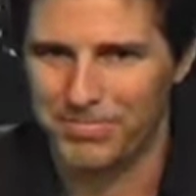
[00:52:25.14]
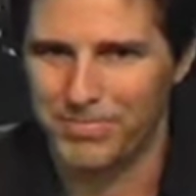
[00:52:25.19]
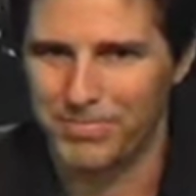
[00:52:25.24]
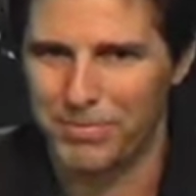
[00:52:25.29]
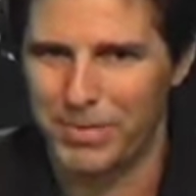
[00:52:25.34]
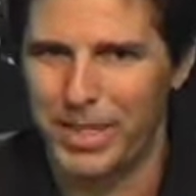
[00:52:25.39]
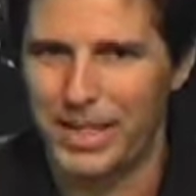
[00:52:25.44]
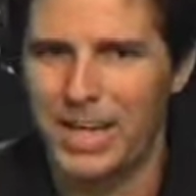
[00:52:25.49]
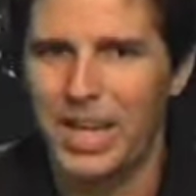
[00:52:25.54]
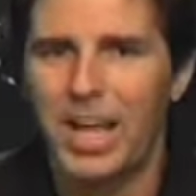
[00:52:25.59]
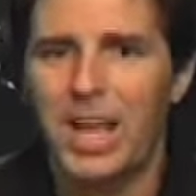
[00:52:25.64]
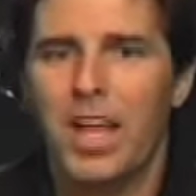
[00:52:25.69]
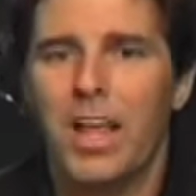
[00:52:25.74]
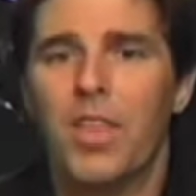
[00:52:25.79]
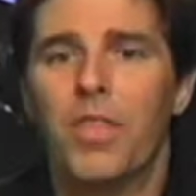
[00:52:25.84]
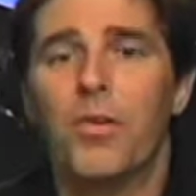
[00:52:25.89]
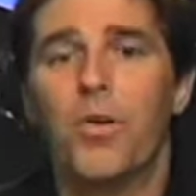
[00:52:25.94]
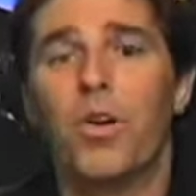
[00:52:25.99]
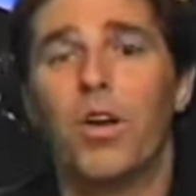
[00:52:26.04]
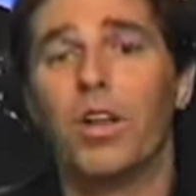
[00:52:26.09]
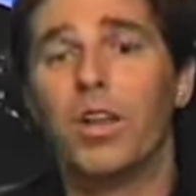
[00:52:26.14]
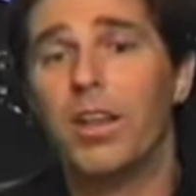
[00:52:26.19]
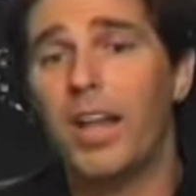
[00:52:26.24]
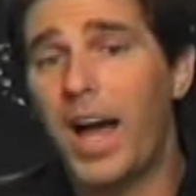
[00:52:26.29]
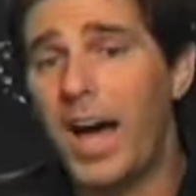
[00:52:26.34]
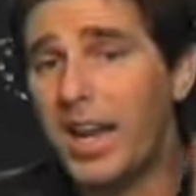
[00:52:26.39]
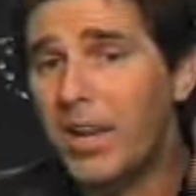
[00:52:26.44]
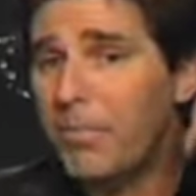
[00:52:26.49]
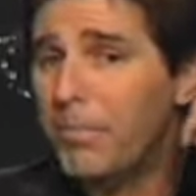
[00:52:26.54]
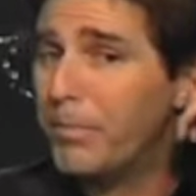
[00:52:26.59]
But there are a
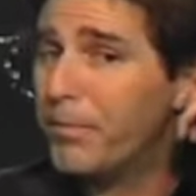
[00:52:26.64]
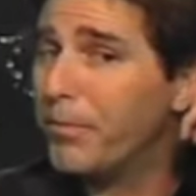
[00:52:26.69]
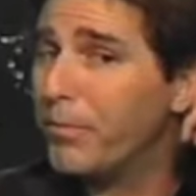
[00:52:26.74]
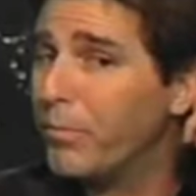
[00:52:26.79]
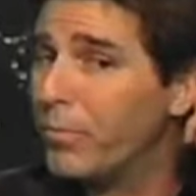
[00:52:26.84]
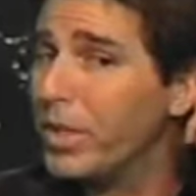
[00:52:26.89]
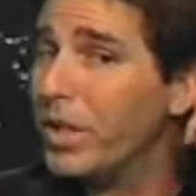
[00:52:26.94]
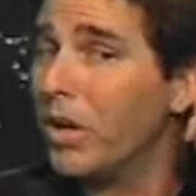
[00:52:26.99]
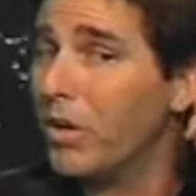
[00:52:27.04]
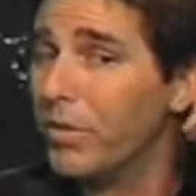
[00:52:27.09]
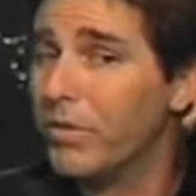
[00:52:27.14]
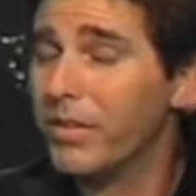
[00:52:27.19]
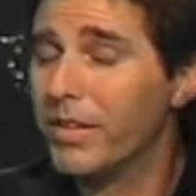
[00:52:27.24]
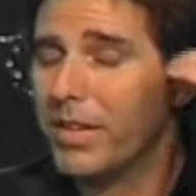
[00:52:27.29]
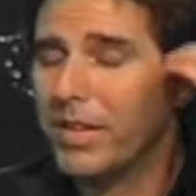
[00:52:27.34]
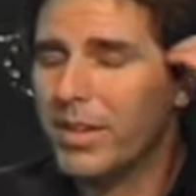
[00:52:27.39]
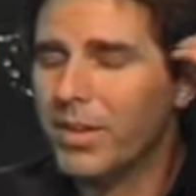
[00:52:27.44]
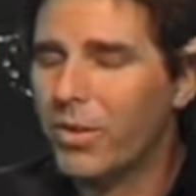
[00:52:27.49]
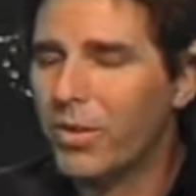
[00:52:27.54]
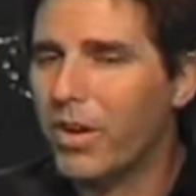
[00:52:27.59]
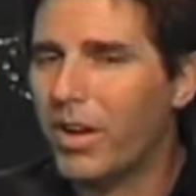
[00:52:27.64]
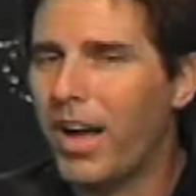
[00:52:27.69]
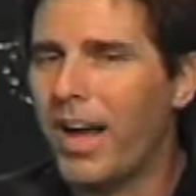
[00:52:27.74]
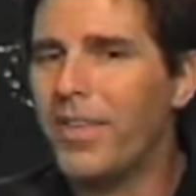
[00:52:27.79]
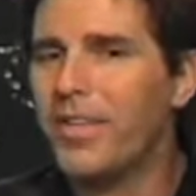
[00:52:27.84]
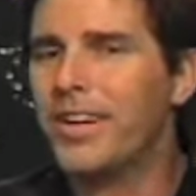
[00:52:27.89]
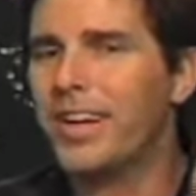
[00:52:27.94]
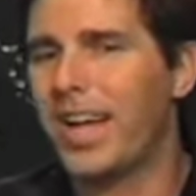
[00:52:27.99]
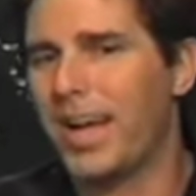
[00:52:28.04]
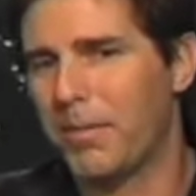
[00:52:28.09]
lot of, you know, there are
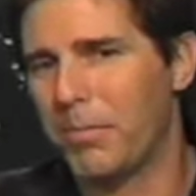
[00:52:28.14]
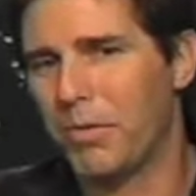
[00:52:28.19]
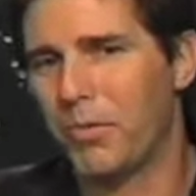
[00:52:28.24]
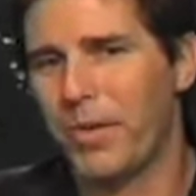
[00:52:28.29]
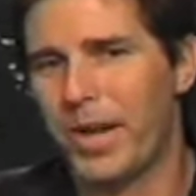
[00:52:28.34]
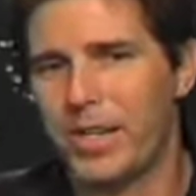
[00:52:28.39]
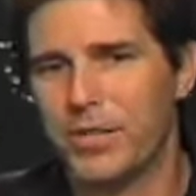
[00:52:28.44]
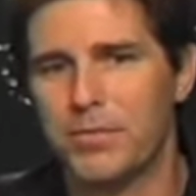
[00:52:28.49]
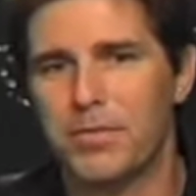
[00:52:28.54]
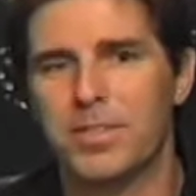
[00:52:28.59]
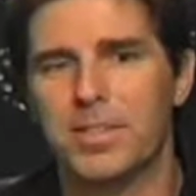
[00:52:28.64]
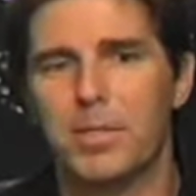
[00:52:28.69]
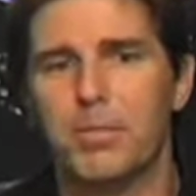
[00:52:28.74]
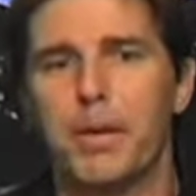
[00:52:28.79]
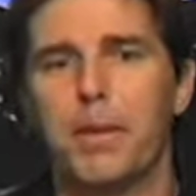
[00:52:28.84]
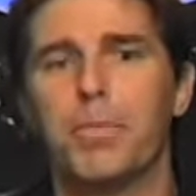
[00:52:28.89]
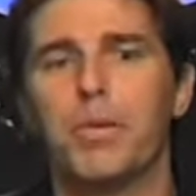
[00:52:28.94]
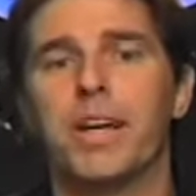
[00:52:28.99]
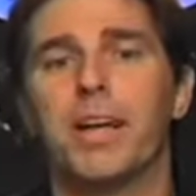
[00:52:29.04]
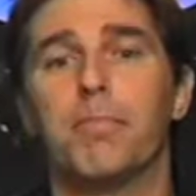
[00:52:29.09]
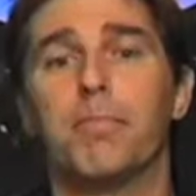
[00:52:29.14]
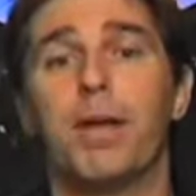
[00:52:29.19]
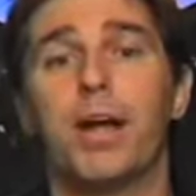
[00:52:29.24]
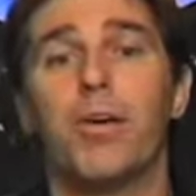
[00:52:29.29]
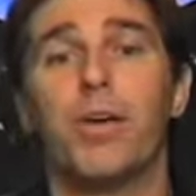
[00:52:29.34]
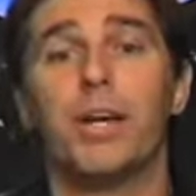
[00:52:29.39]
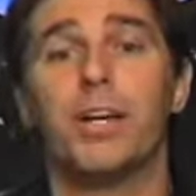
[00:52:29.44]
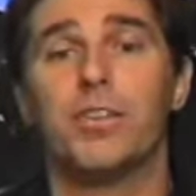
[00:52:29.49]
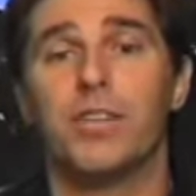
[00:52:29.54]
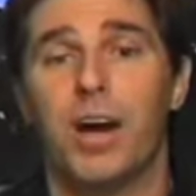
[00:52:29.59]
other kind of arrangements. Some people get
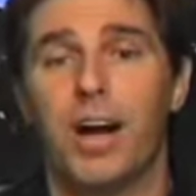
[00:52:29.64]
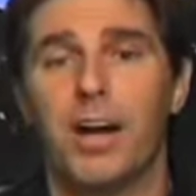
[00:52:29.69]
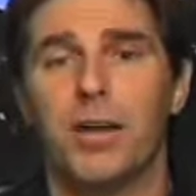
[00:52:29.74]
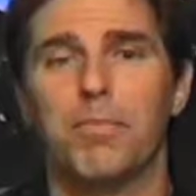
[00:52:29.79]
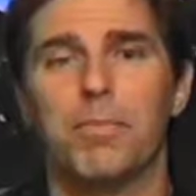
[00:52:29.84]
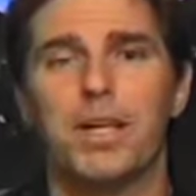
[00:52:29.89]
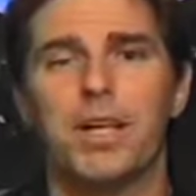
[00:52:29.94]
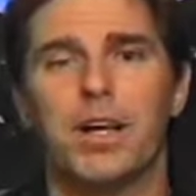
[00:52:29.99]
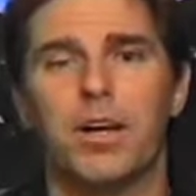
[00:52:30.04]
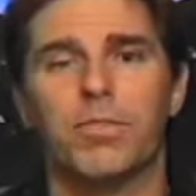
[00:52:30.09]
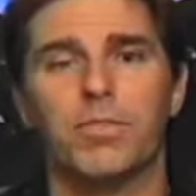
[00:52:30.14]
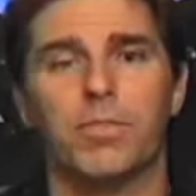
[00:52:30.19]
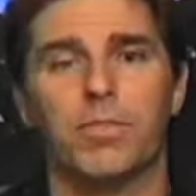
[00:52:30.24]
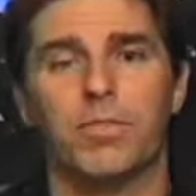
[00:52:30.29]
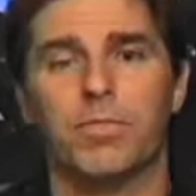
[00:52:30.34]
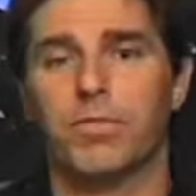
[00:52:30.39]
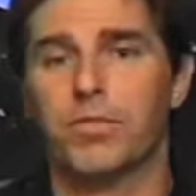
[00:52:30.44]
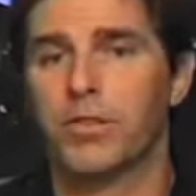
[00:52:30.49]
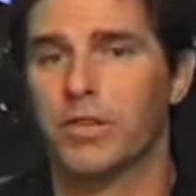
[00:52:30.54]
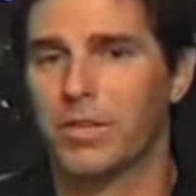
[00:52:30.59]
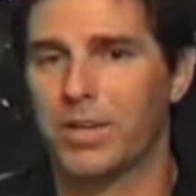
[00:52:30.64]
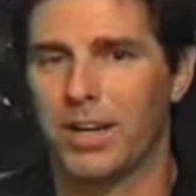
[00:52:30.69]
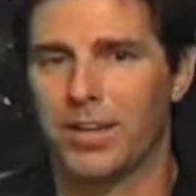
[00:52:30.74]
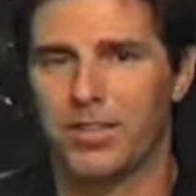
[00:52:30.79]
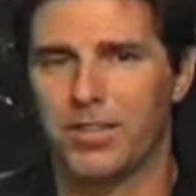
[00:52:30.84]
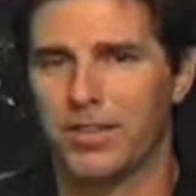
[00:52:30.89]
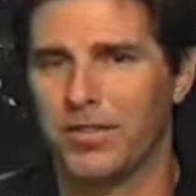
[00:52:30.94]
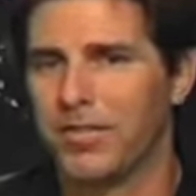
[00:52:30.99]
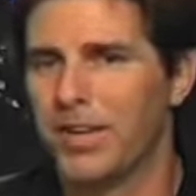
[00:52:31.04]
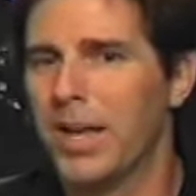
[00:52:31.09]
married young because of, because
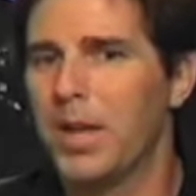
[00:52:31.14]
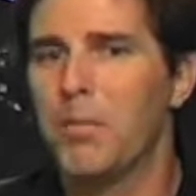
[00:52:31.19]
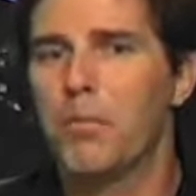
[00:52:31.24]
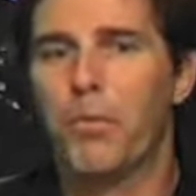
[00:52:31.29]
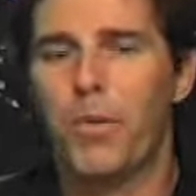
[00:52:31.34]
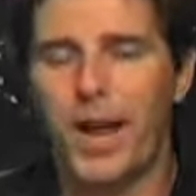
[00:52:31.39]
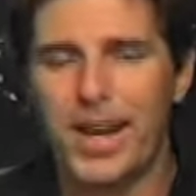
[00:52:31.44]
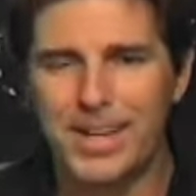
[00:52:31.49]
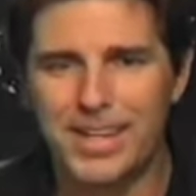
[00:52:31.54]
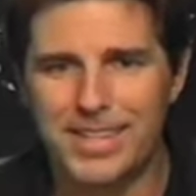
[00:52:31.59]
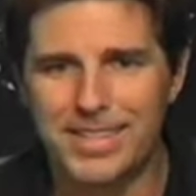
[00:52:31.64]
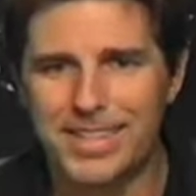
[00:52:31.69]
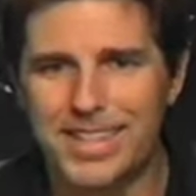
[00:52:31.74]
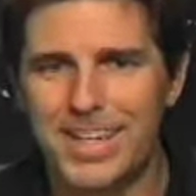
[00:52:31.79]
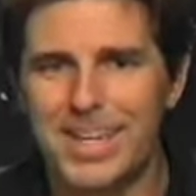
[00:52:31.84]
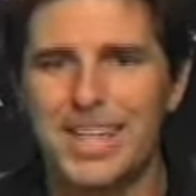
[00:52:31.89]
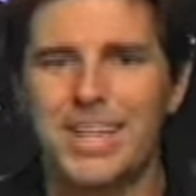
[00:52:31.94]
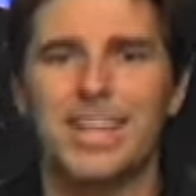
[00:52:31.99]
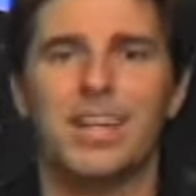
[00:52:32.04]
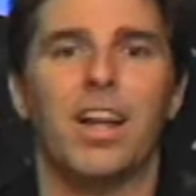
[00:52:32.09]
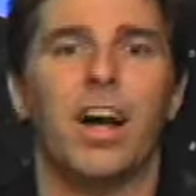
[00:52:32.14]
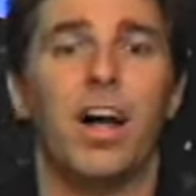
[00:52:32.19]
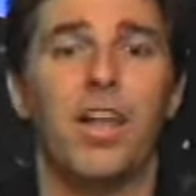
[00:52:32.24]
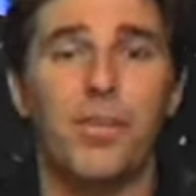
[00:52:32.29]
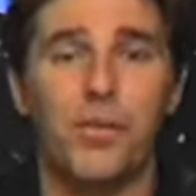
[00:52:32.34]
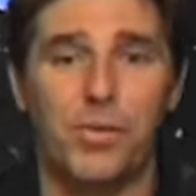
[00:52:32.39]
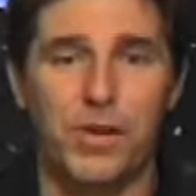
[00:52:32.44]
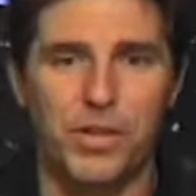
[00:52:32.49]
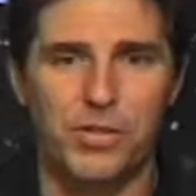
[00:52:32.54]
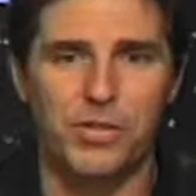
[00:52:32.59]
of pregnancy and
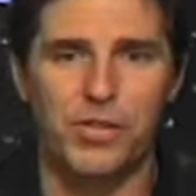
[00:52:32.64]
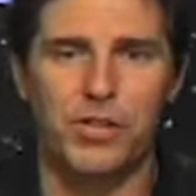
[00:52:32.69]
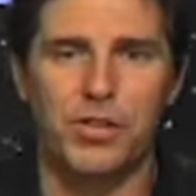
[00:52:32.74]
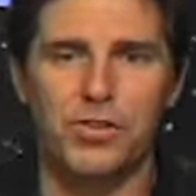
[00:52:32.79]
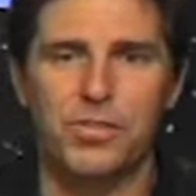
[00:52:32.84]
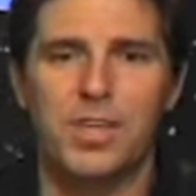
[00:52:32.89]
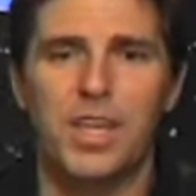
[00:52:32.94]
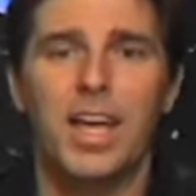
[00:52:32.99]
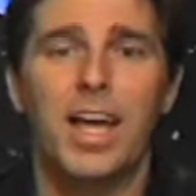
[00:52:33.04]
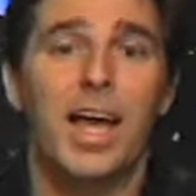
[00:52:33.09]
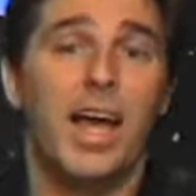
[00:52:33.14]
other issues.